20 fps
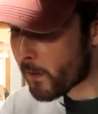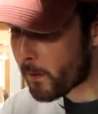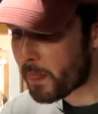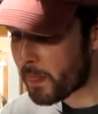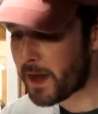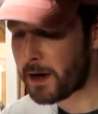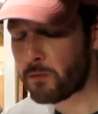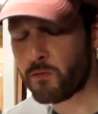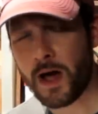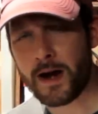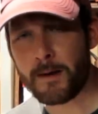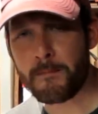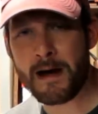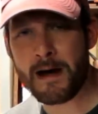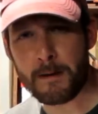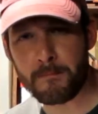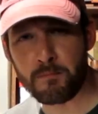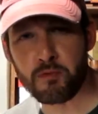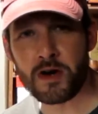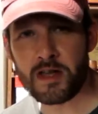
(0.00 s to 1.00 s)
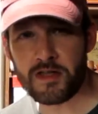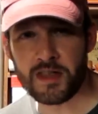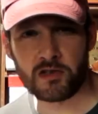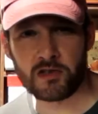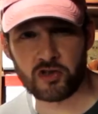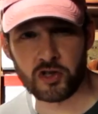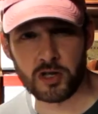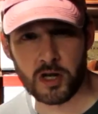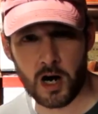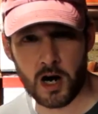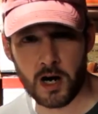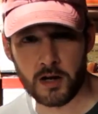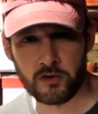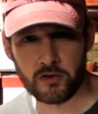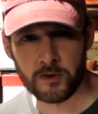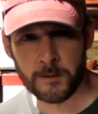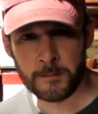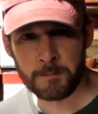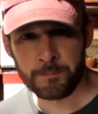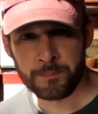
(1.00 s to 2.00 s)
they read about breathing
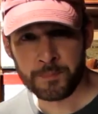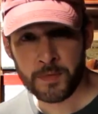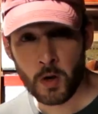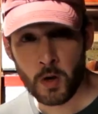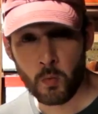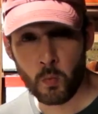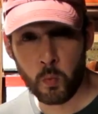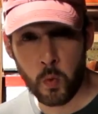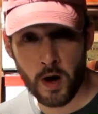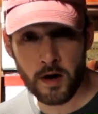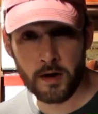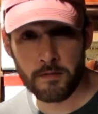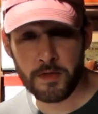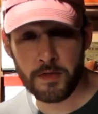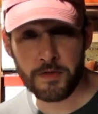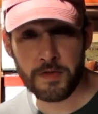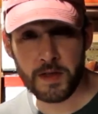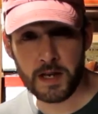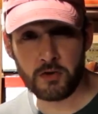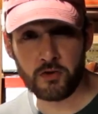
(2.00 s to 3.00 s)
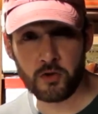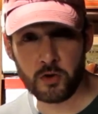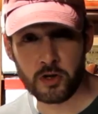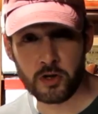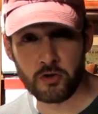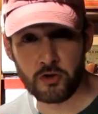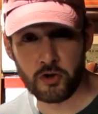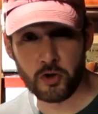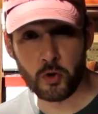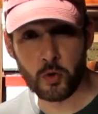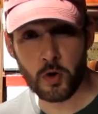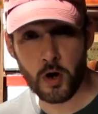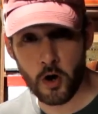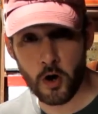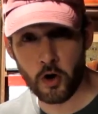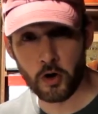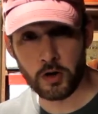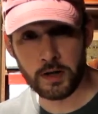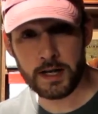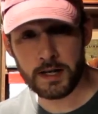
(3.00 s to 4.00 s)
cigars. One of the things you can do
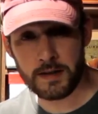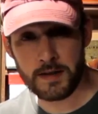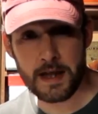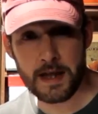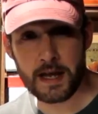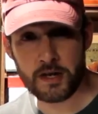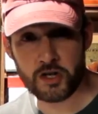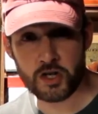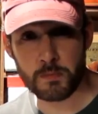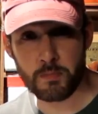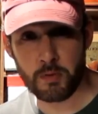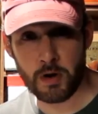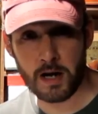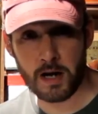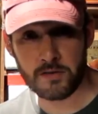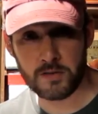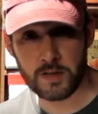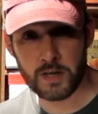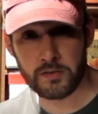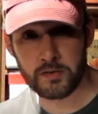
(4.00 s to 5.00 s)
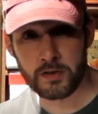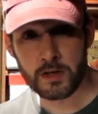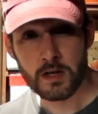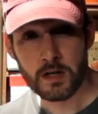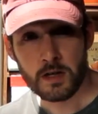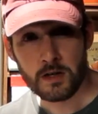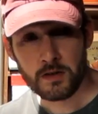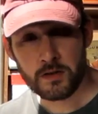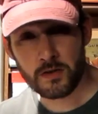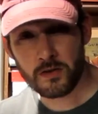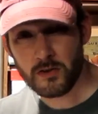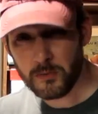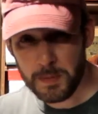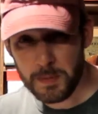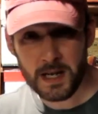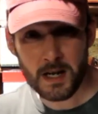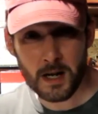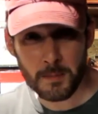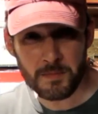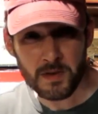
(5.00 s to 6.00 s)
early in the aging process to
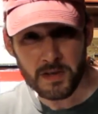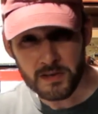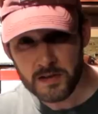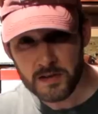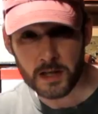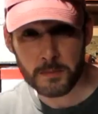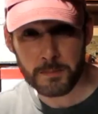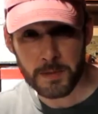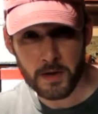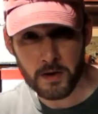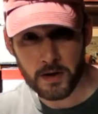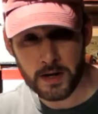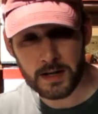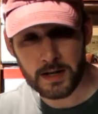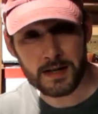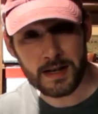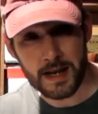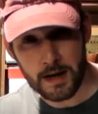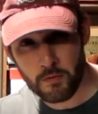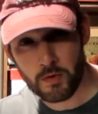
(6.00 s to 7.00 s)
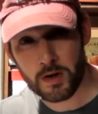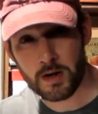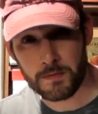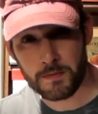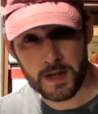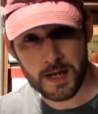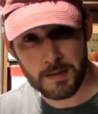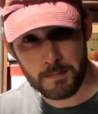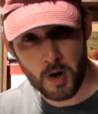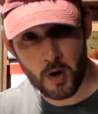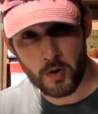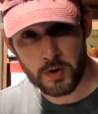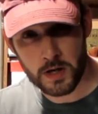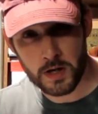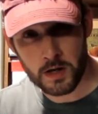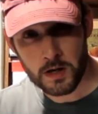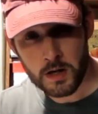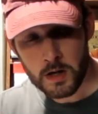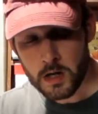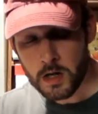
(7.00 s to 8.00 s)
speed up the sick period and get rid of the
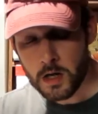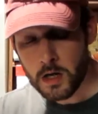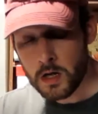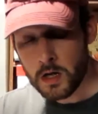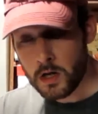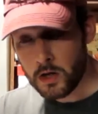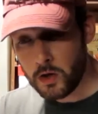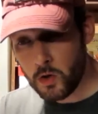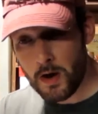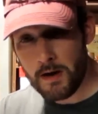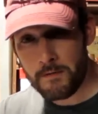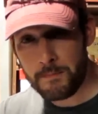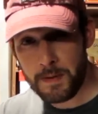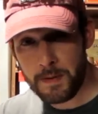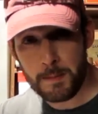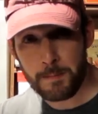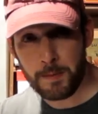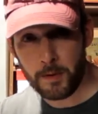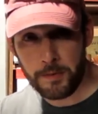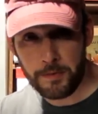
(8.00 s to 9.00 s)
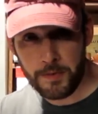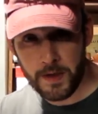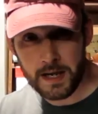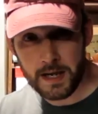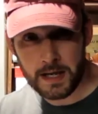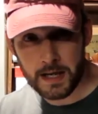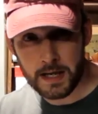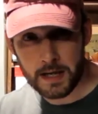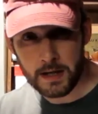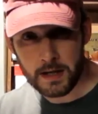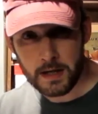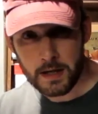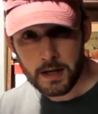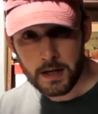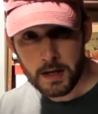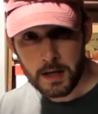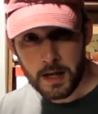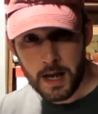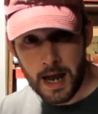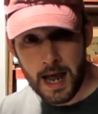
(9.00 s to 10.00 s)
ammonia. You have people thinking,
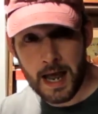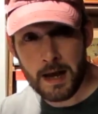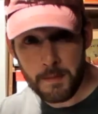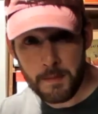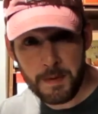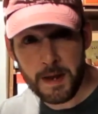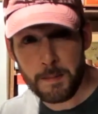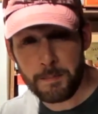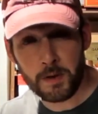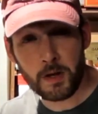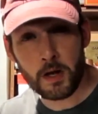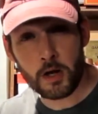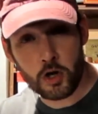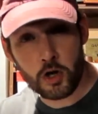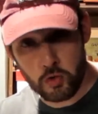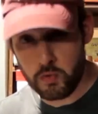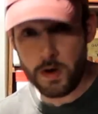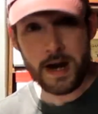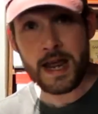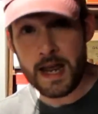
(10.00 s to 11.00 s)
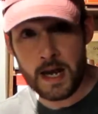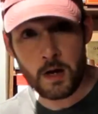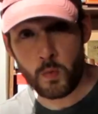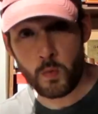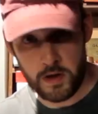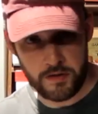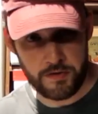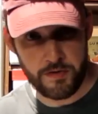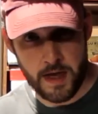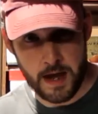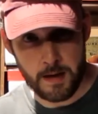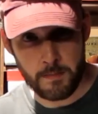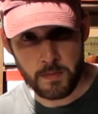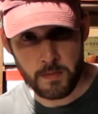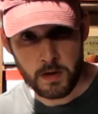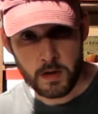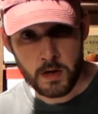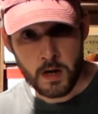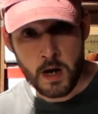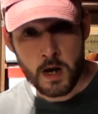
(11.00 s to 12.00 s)
and people agreeing with them,
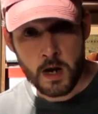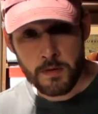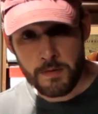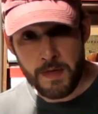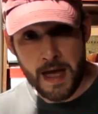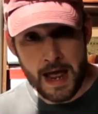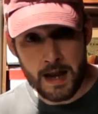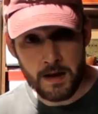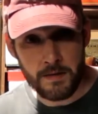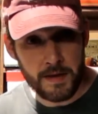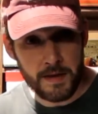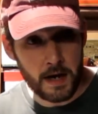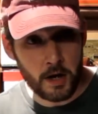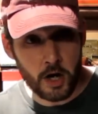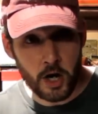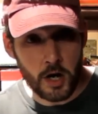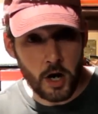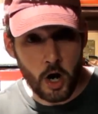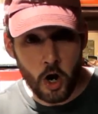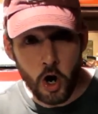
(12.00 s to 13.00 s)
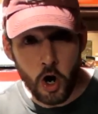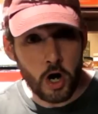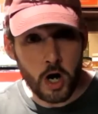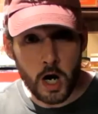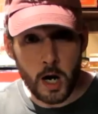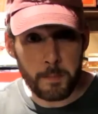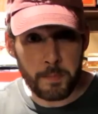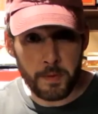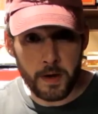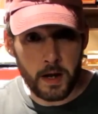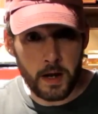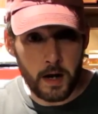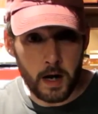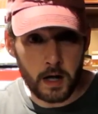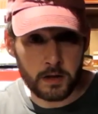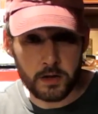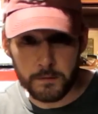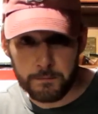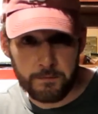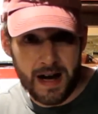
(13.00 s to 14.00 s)
that they're going to hook up
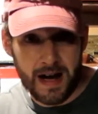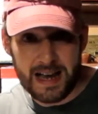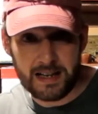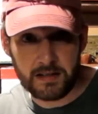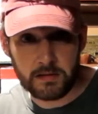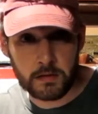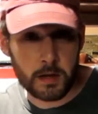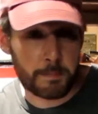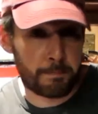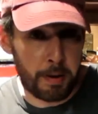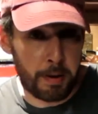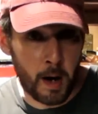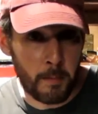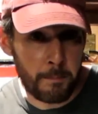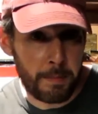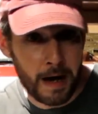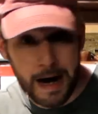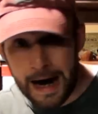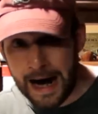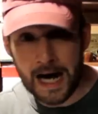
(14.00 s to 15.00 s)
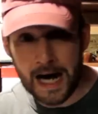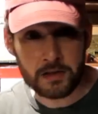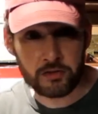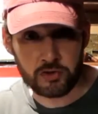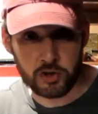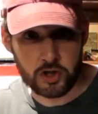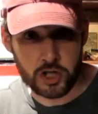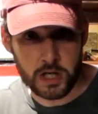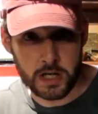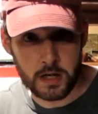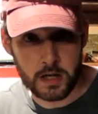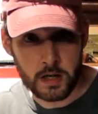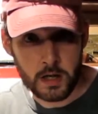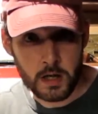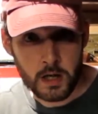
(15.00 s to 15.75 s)
a device to pump oxygen